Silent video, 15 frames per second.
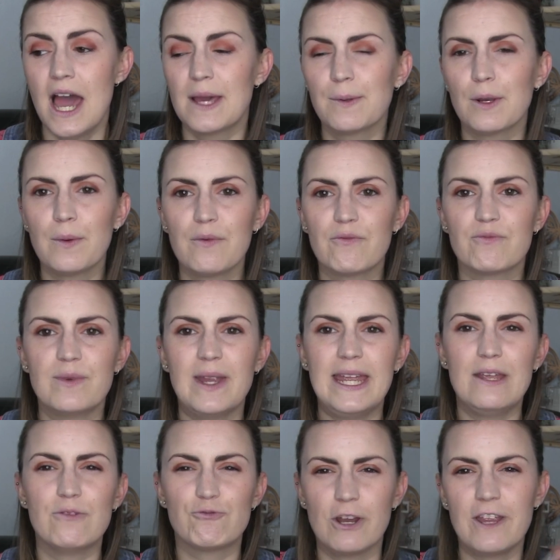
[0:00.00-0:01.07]
I'm going
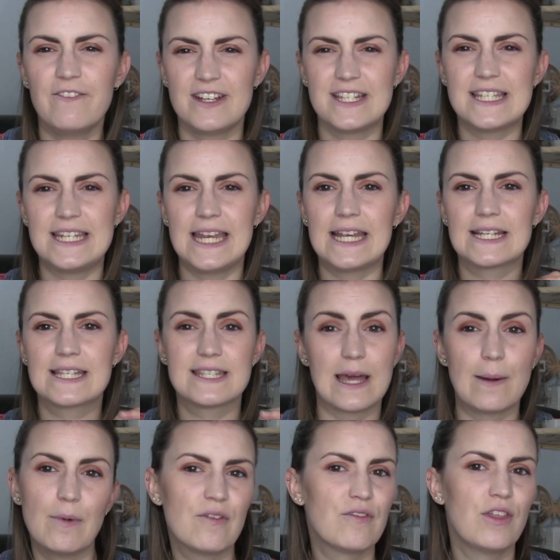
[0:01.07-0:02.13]
to be revisiting
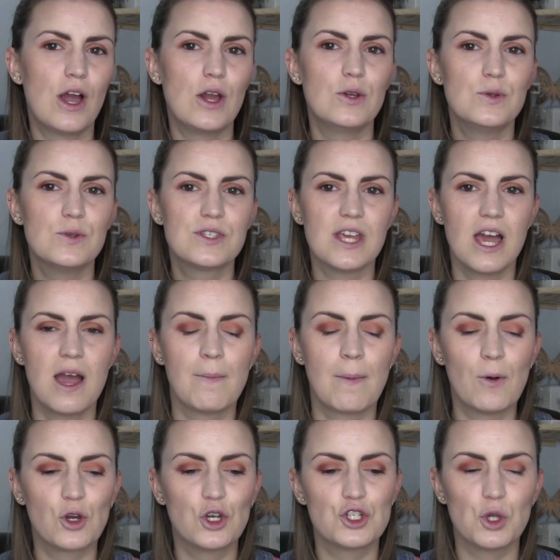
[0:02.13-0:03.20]
some of those.
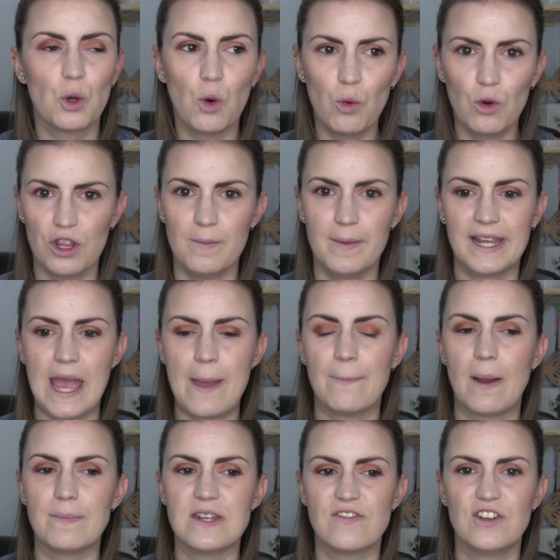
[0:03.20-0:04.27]
I'm not going to do all of them again,
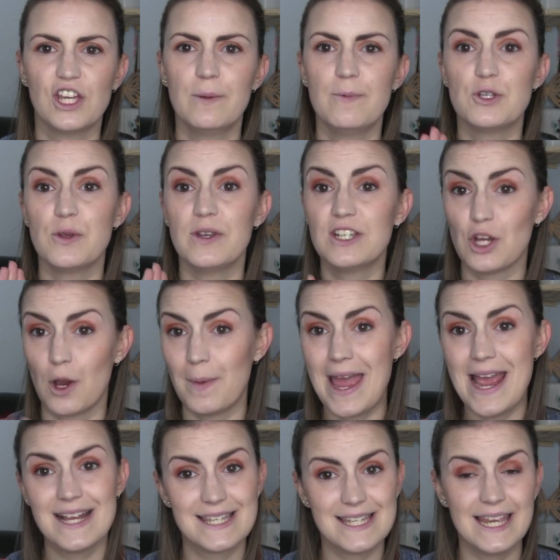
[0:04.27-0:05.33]
but I'm definitely going to be doing Top
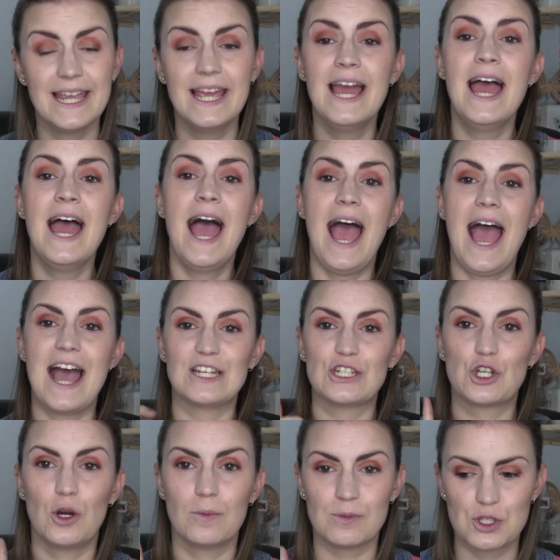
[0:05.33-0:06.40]
Essie
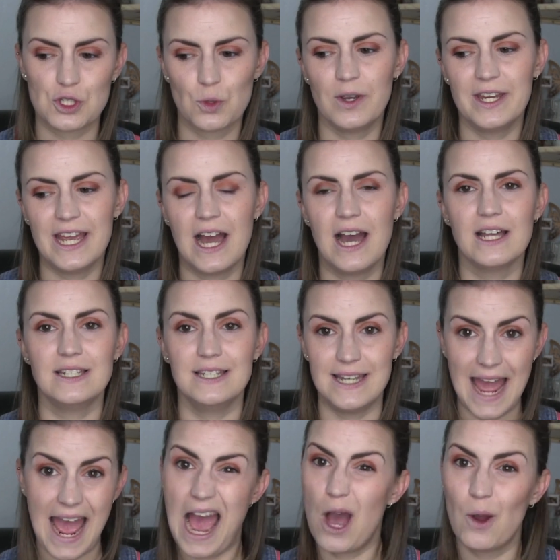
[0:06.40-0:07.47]
and Top Zoya
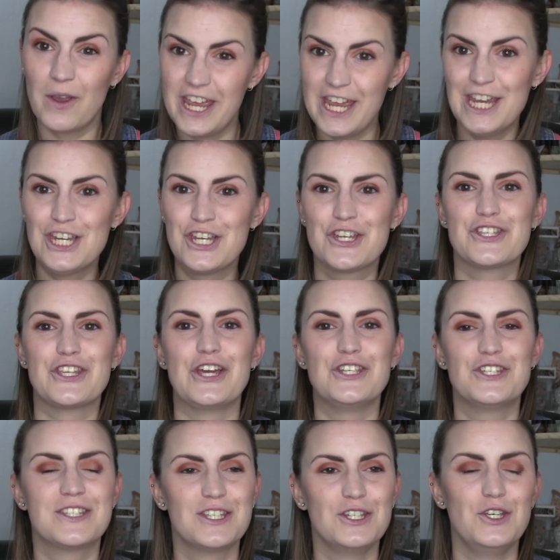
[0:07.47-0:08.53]
now-ish. So
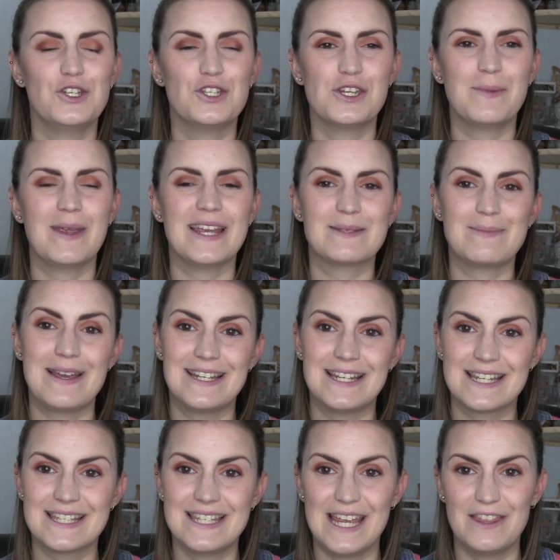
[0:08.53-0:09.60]
you should be
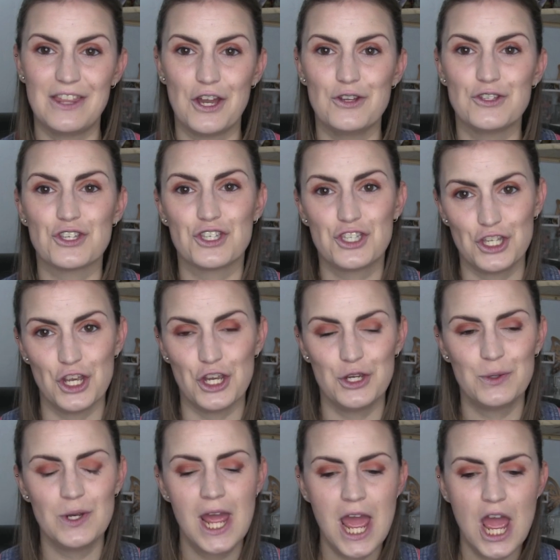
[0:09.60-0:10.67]
expecting to see those
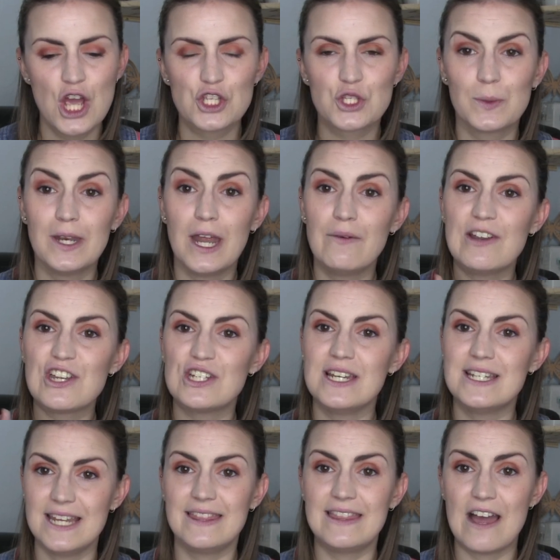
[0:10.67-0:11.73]
soon. So when I
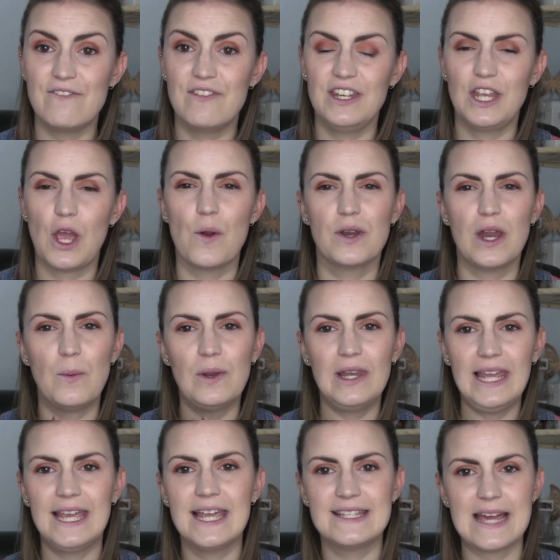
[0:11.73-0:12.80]
originally did that video, and I will
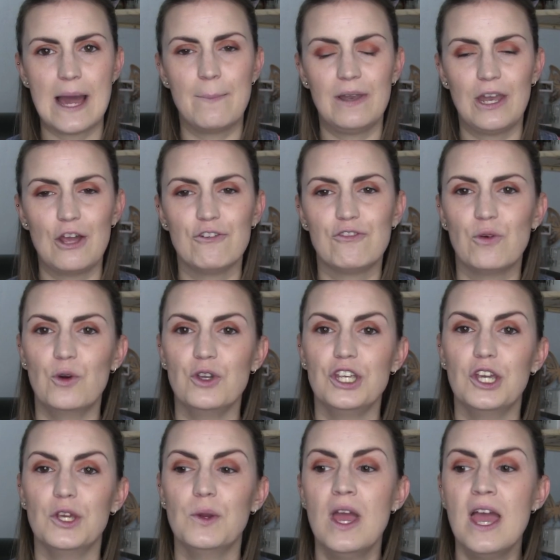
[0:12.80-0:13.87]
link it down below for
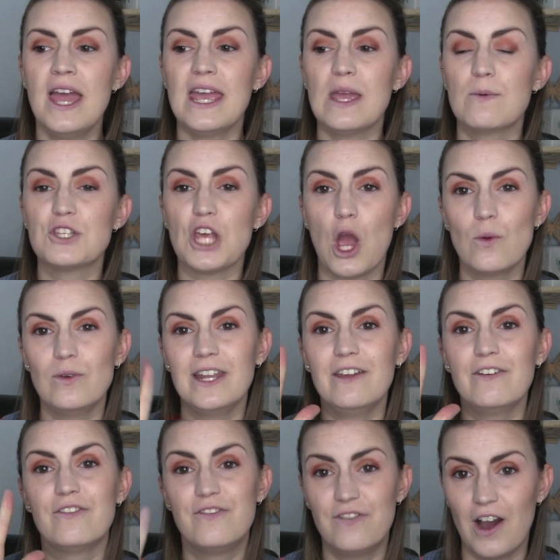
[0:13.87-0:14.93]
you, it was
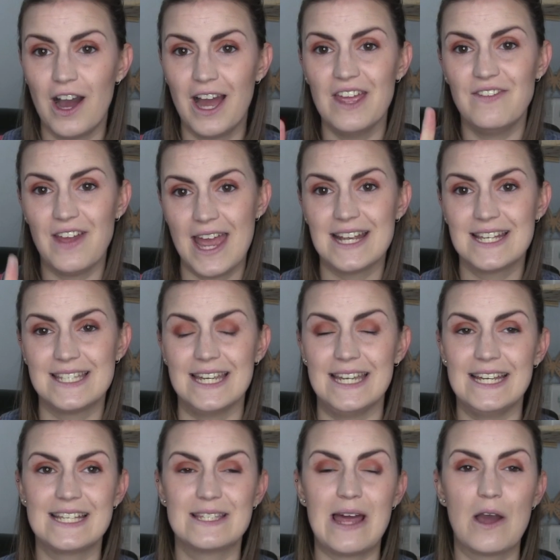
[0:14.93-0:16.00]
only 5
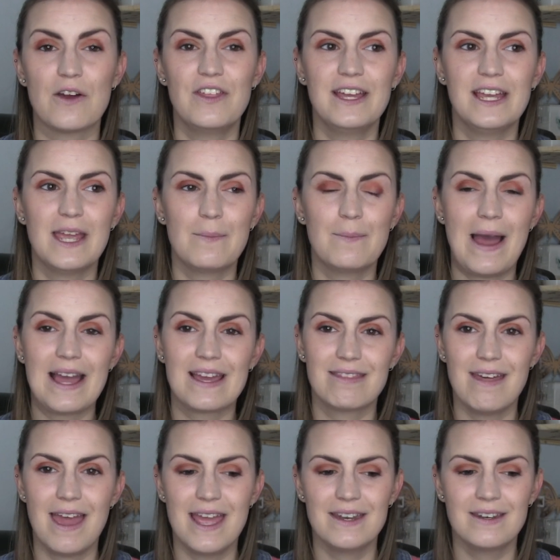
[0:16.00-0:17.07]
Essies. Now thinking
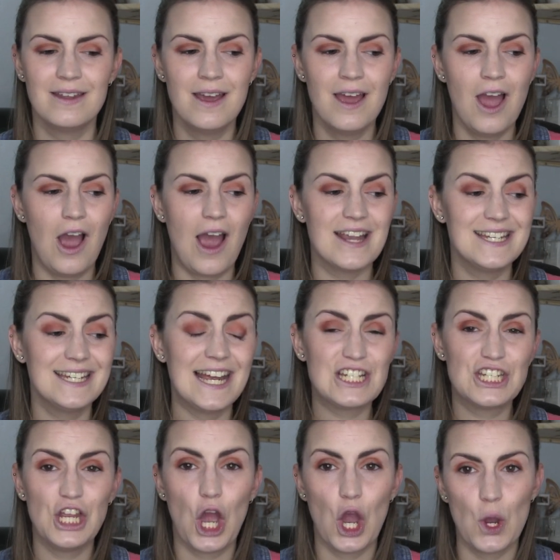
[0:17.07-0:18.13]
back then, I didn't
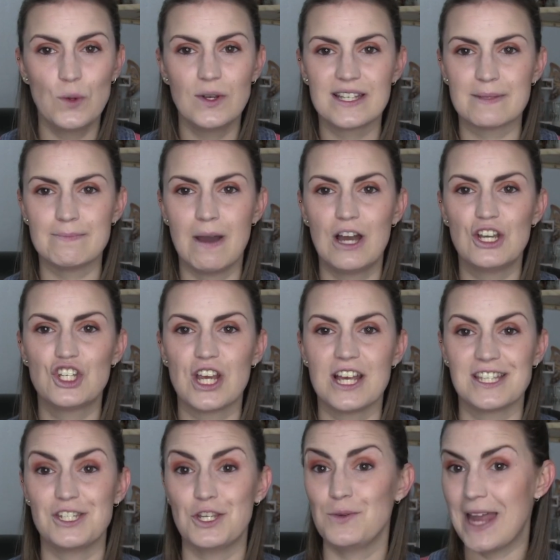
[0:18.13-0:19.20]
actually own as much
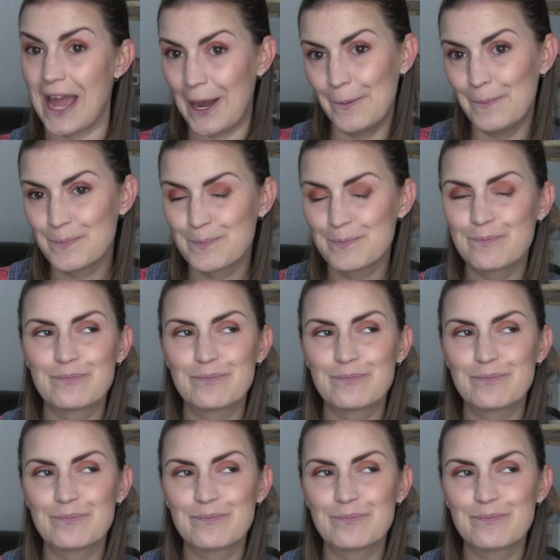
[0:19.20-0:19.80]
as I do now.